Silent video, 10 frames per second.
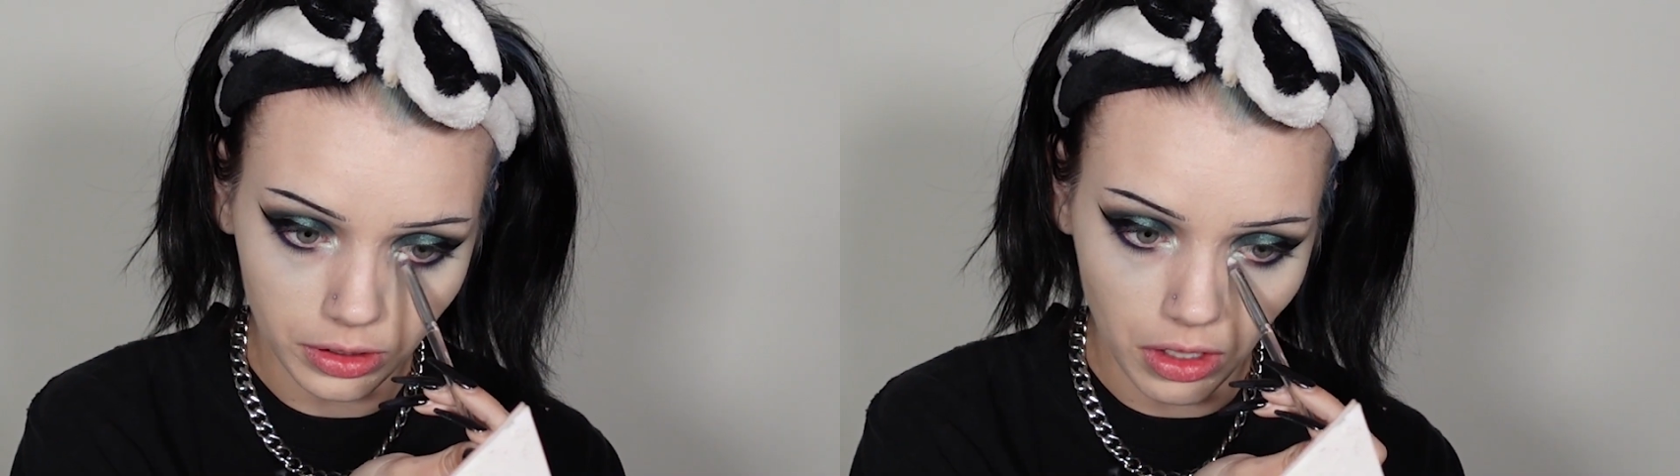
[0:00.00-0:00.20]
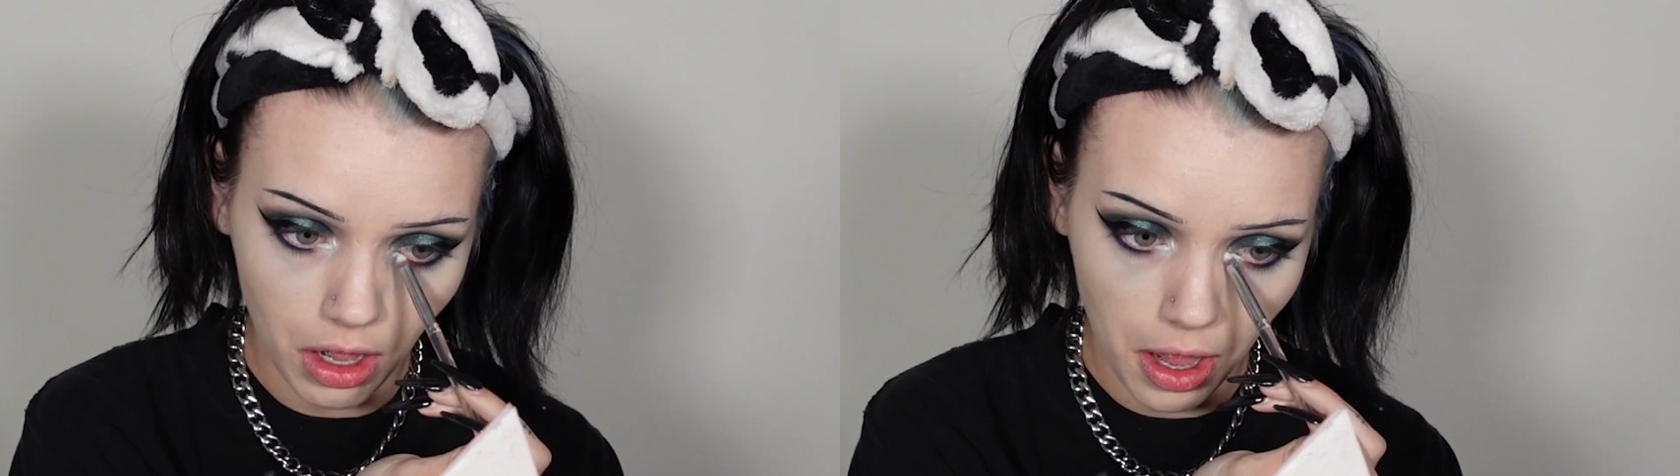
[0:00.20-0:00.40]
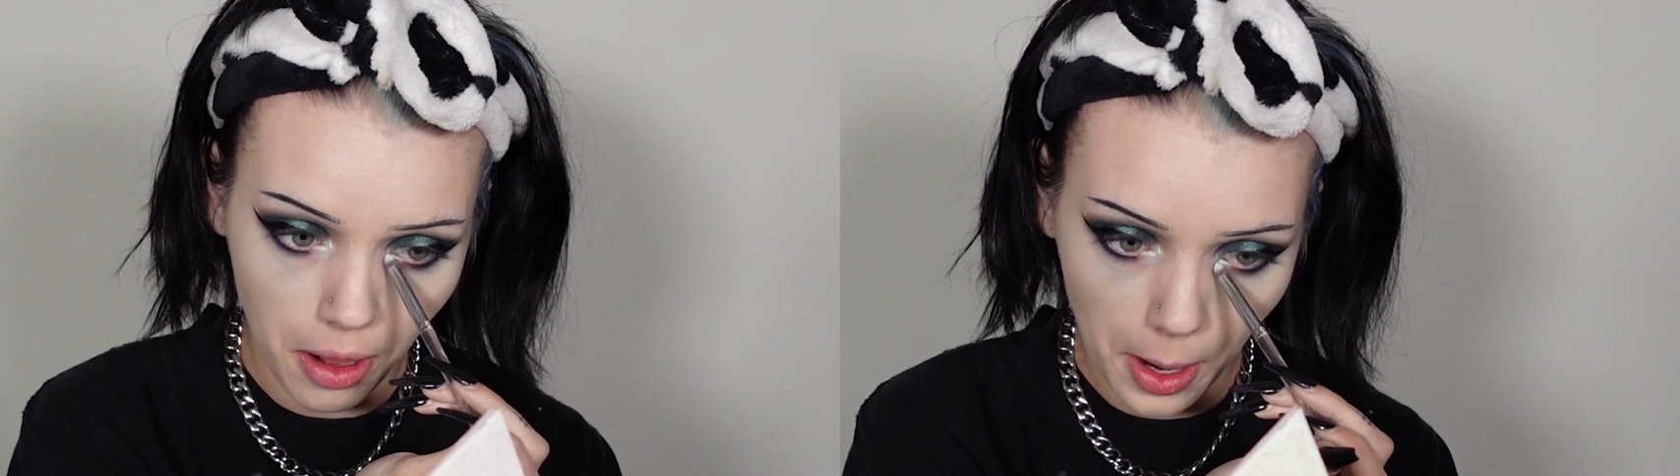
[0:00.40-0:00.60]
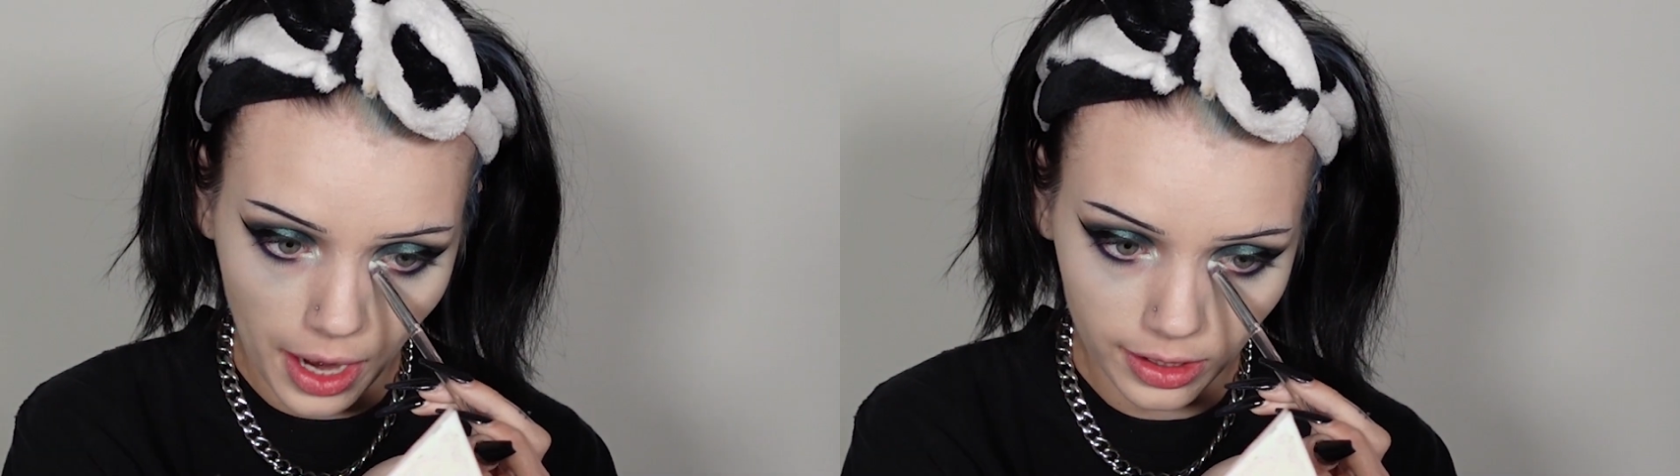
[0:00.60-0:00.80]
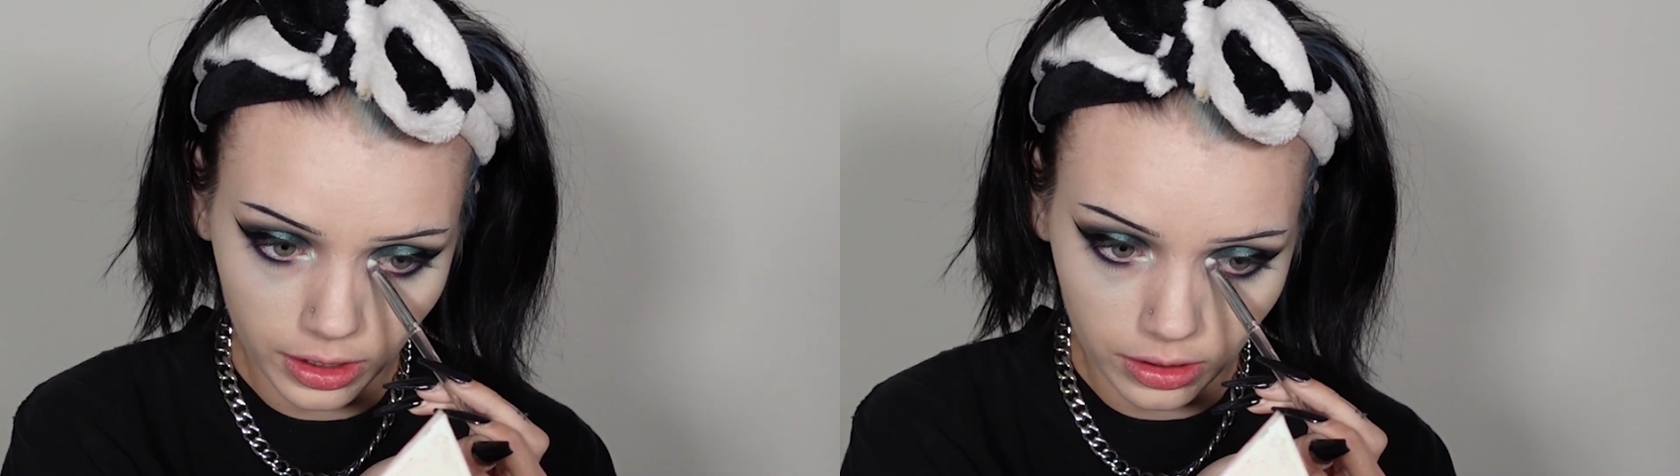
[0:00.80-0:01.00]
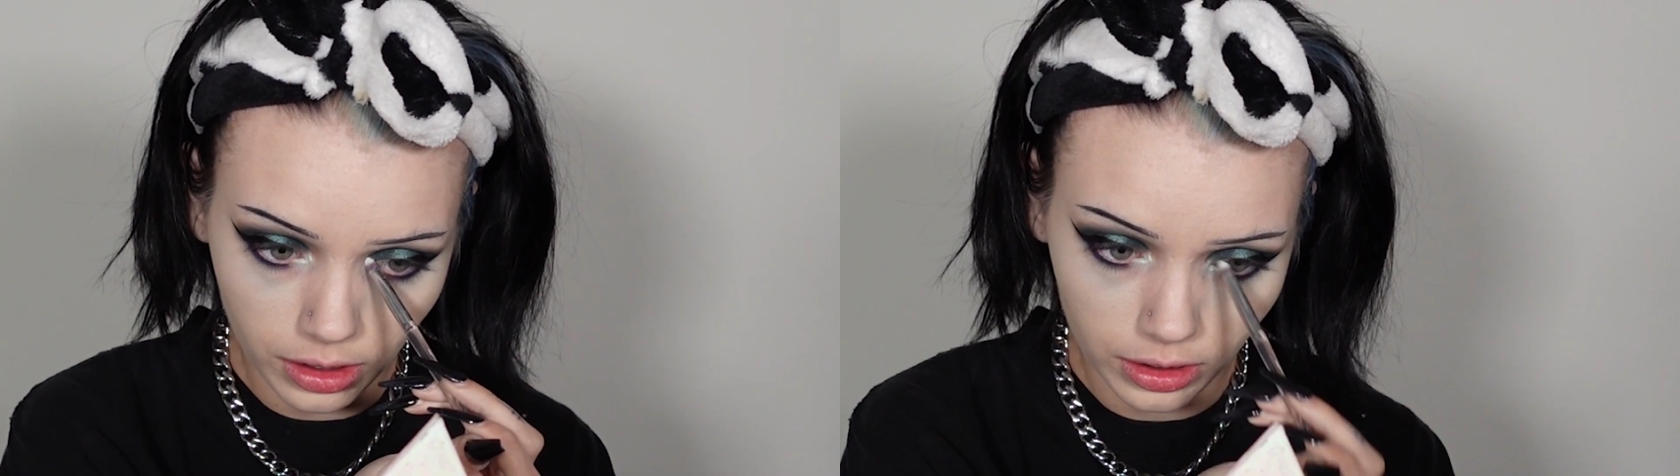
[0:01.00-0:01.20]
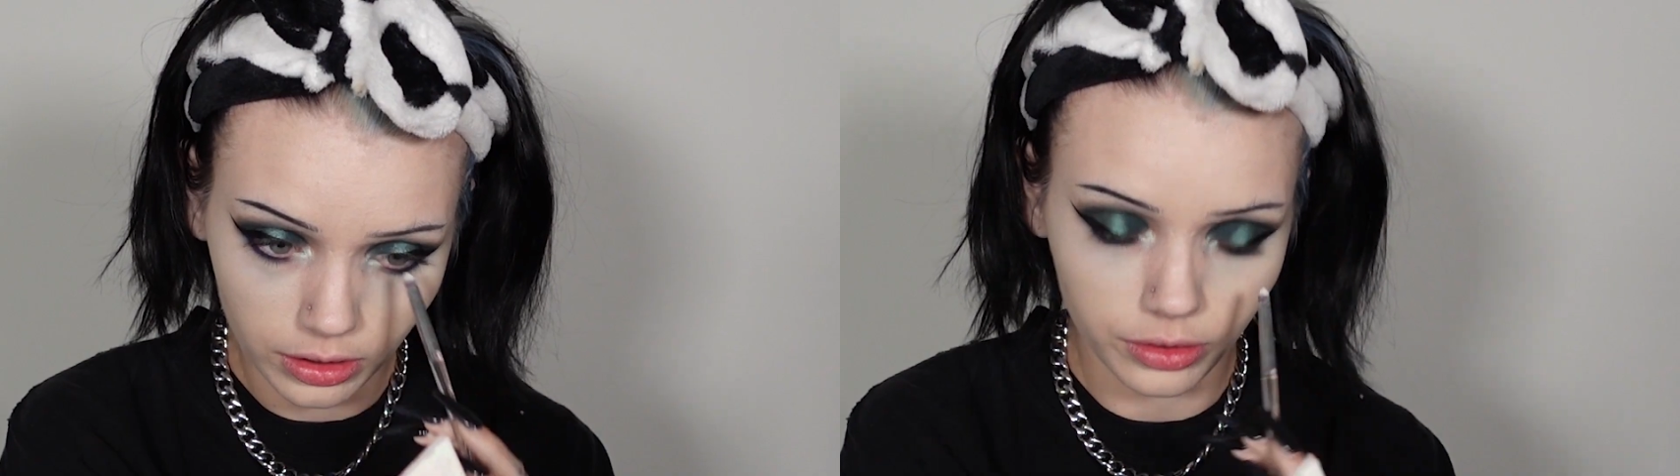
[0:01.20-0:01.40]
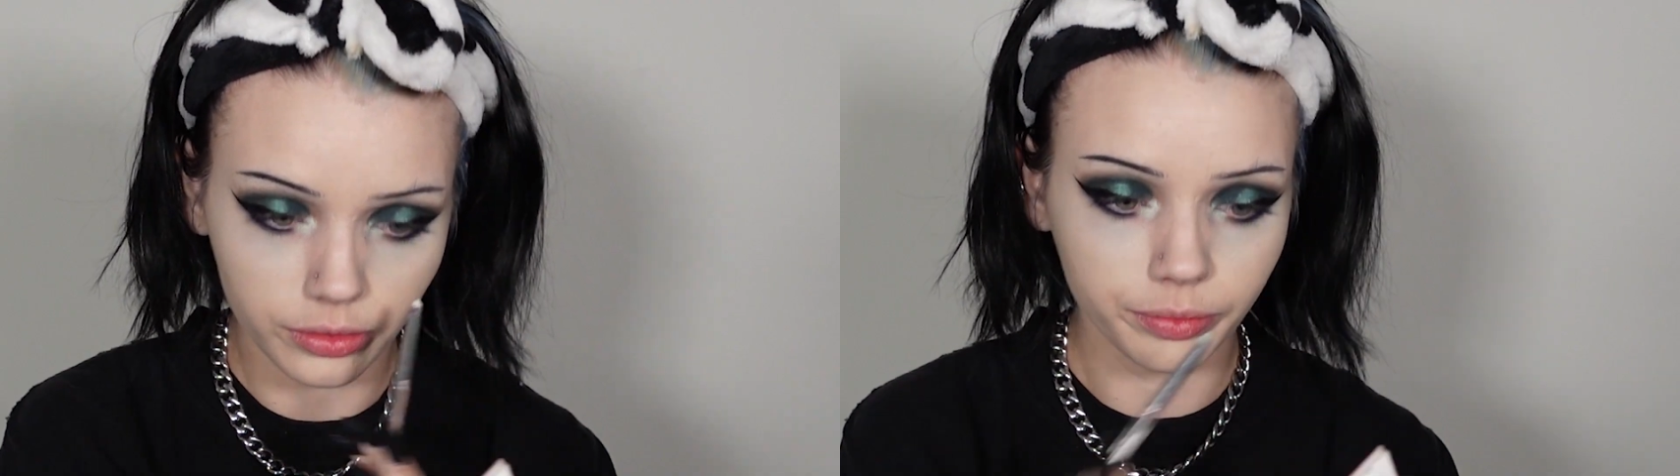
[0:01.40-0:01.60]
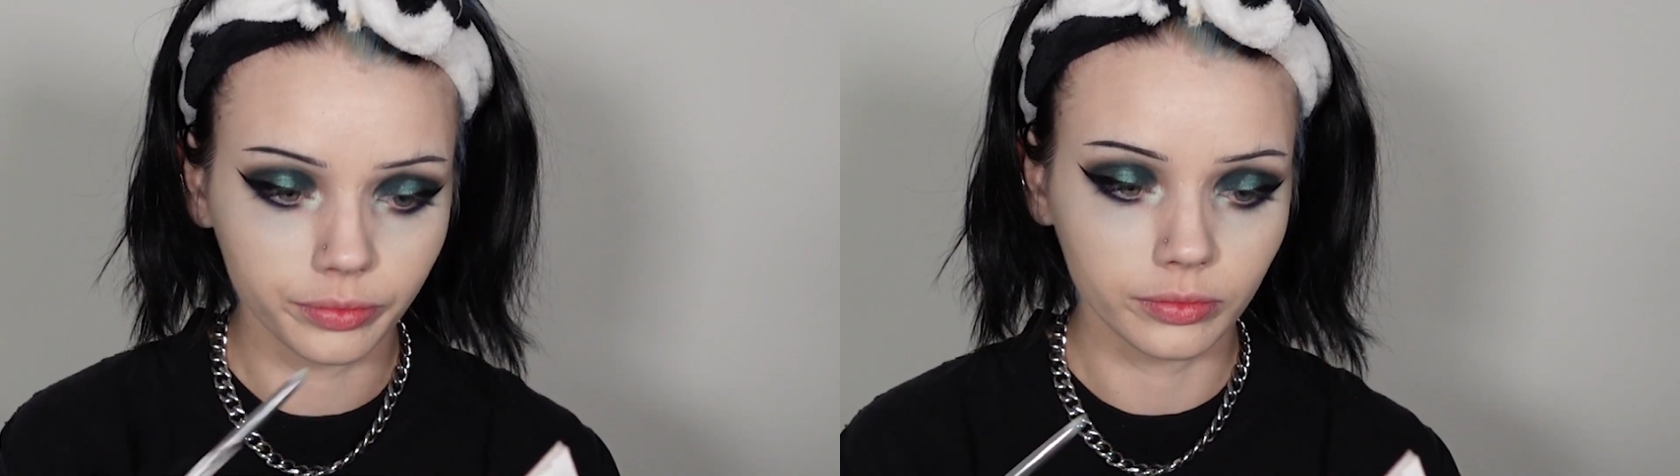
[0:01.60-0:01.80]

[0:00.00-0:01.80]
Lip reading: lot. I like a lot though.